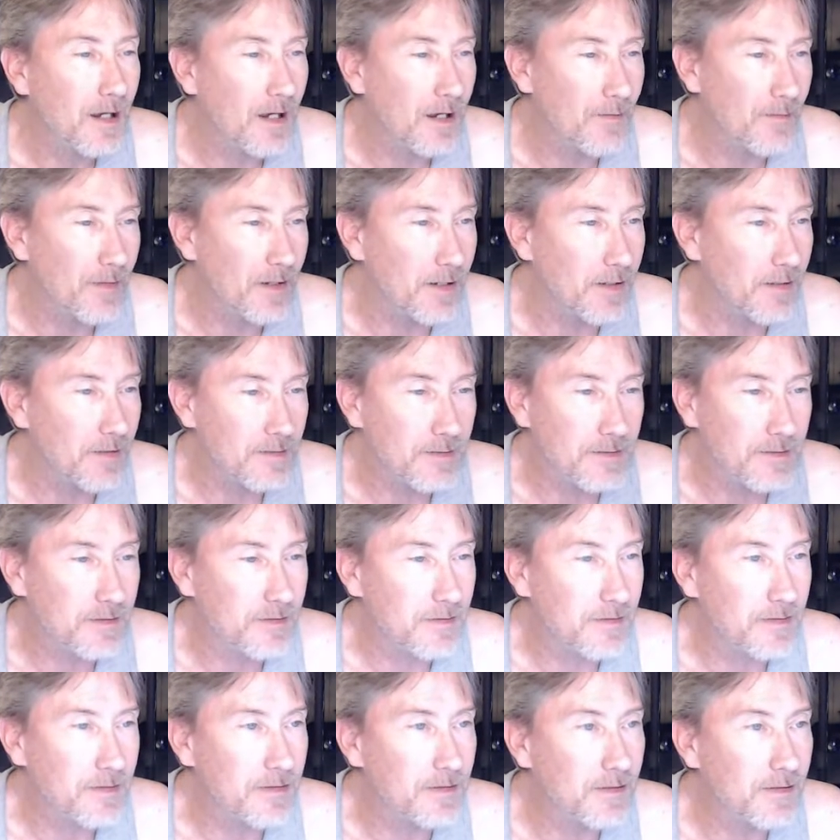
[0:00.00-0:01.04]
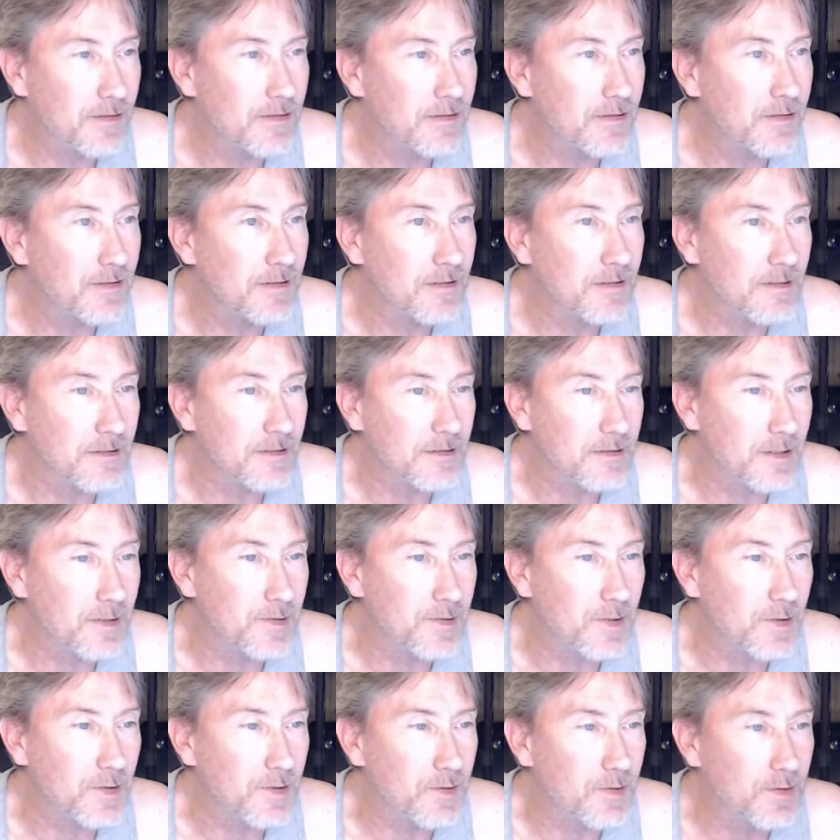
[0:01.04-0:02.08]
mean, this
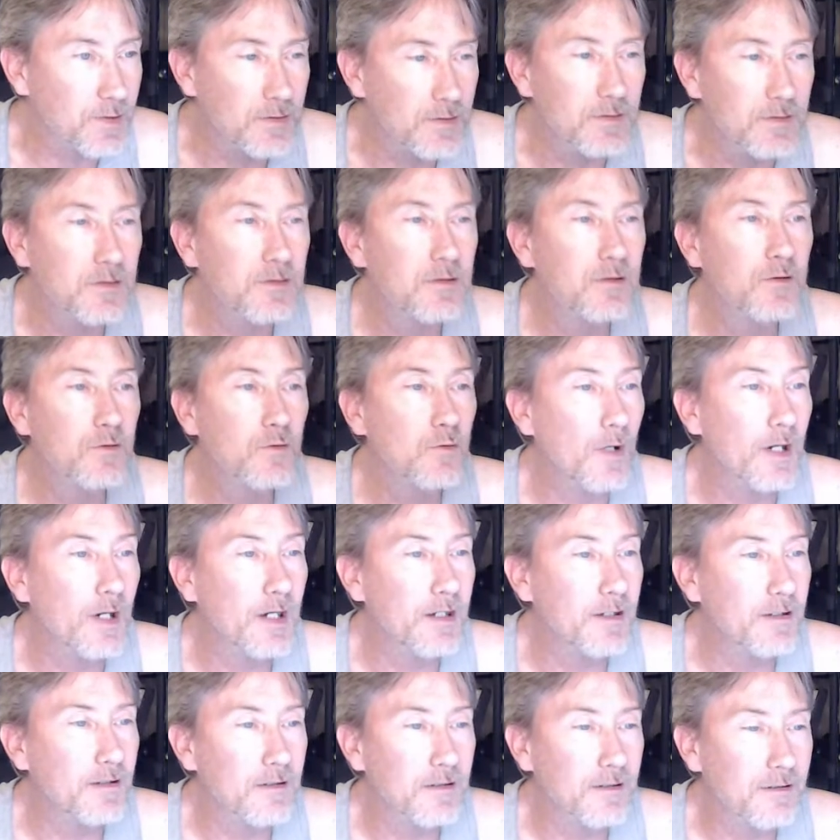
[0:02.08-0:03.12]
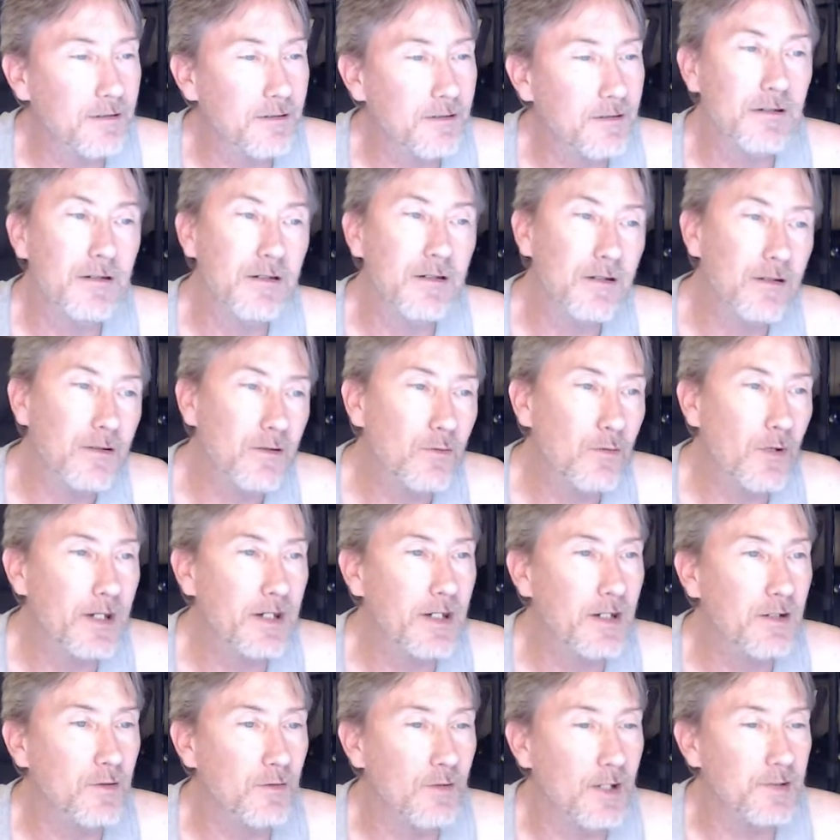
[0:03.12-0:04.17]
is quite
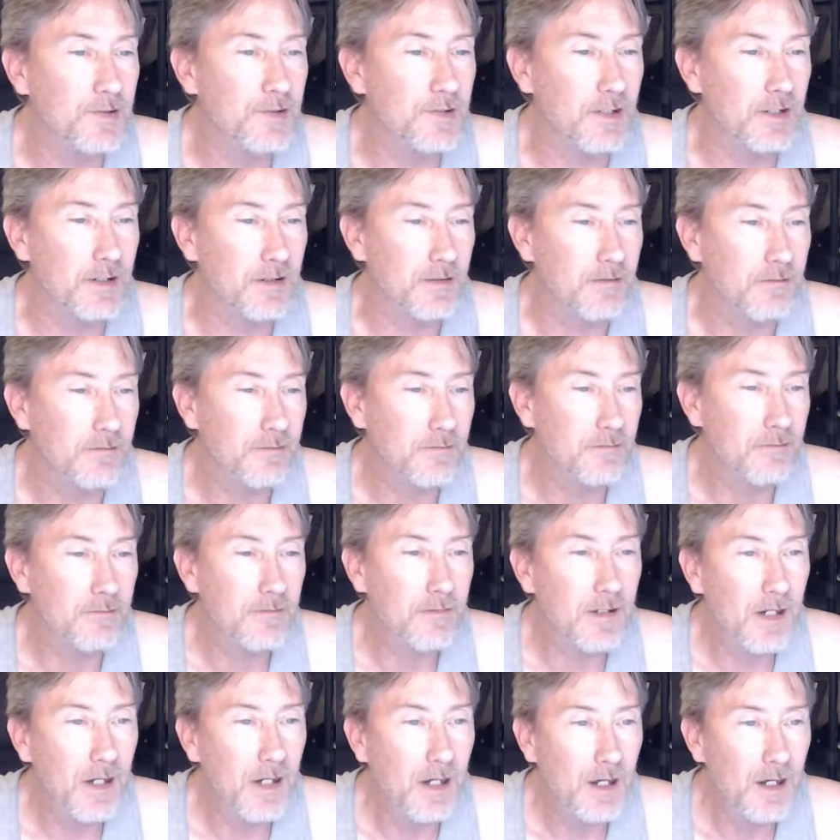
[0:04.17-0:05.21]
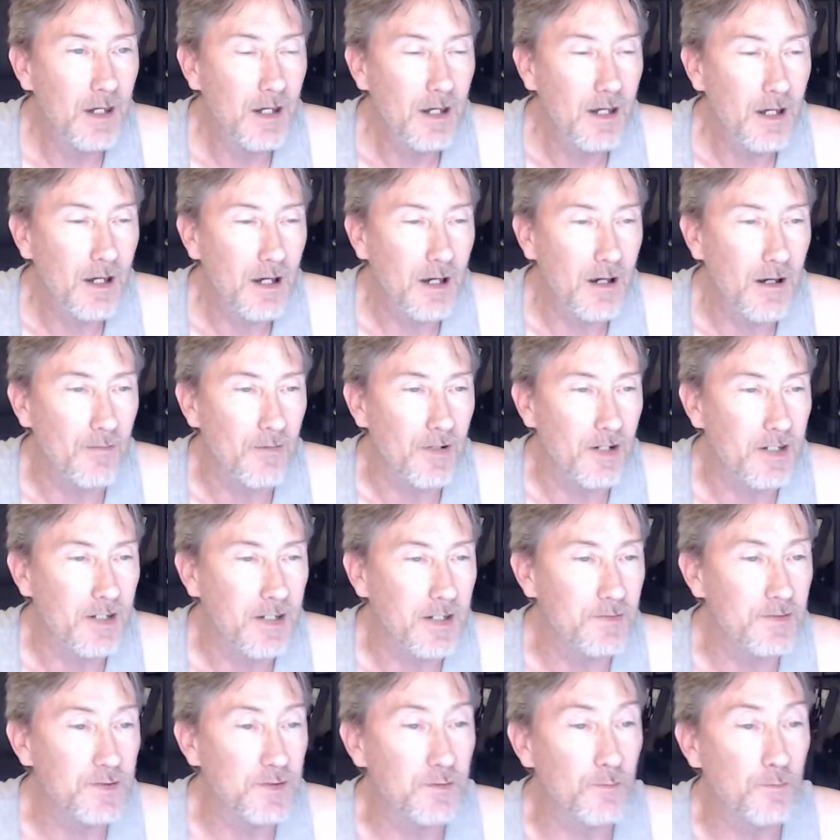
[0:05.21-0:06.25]
interesting. It
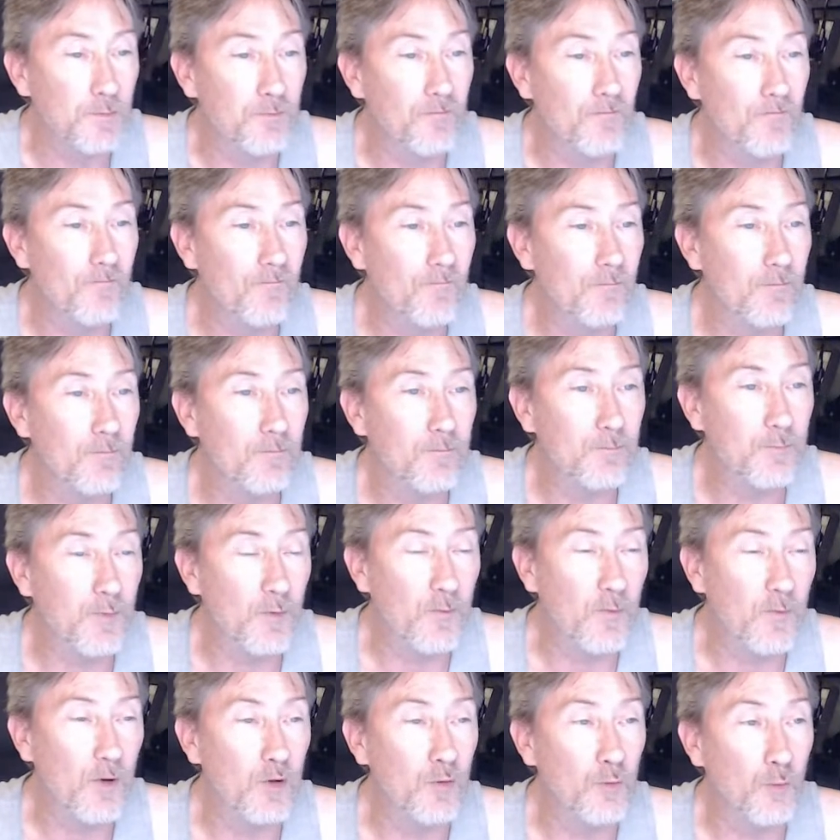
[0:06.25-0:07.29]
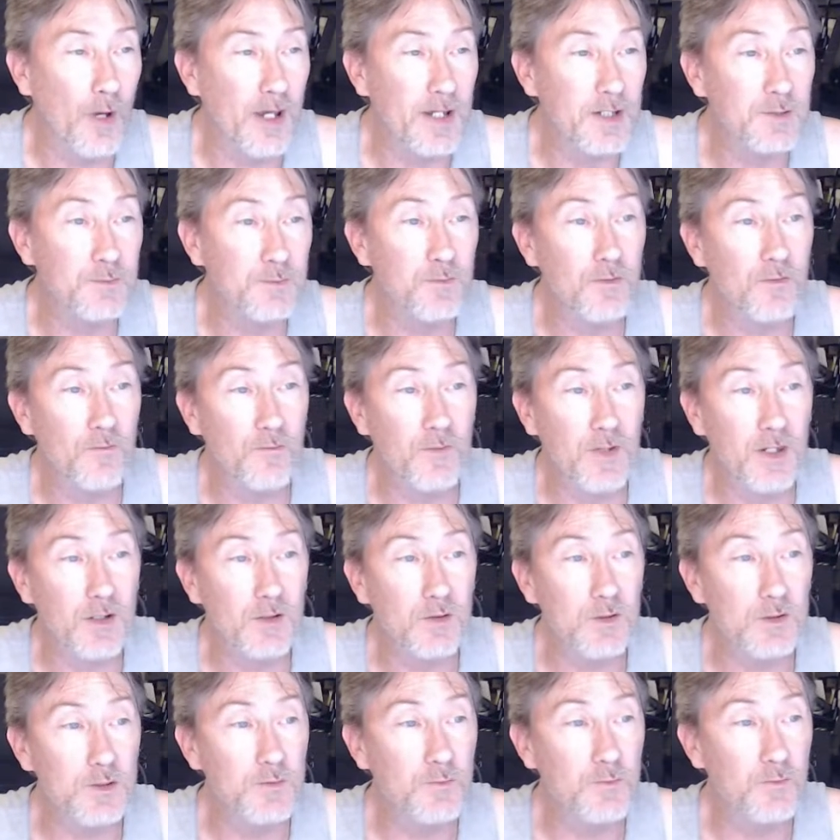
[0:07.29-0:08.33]
gives the preferred weights for the
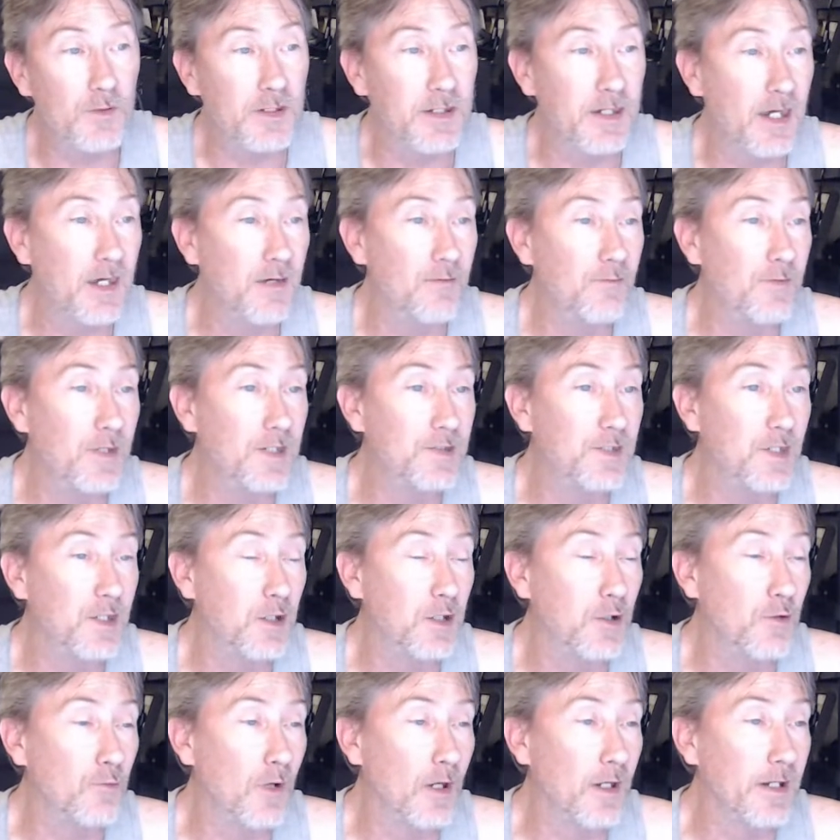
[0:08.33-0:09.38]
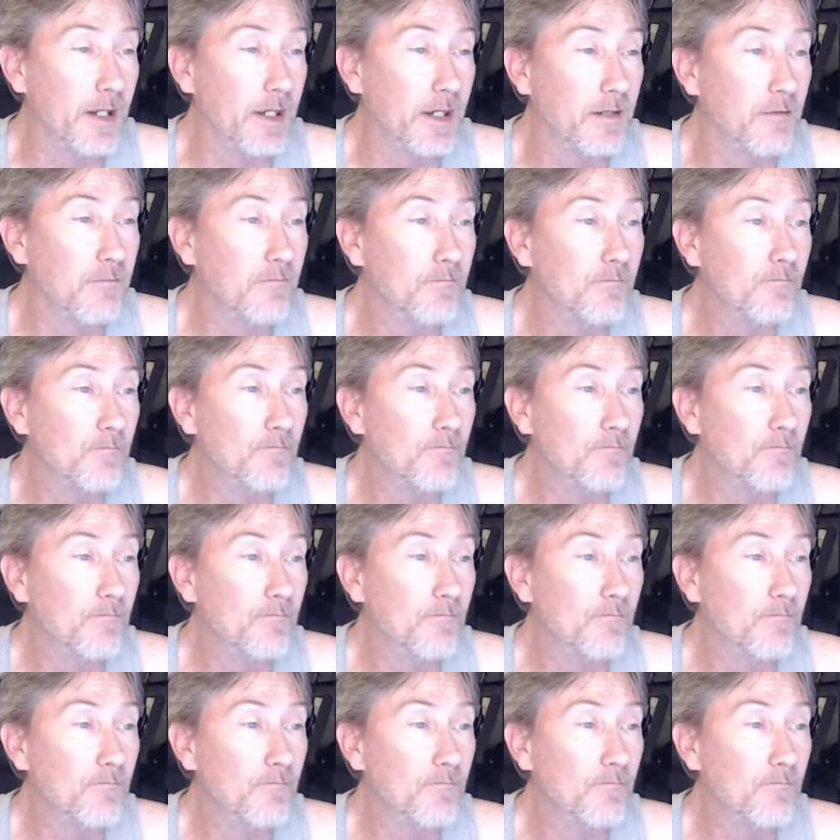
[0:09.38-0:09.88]
vehicles for the KVs that you're running.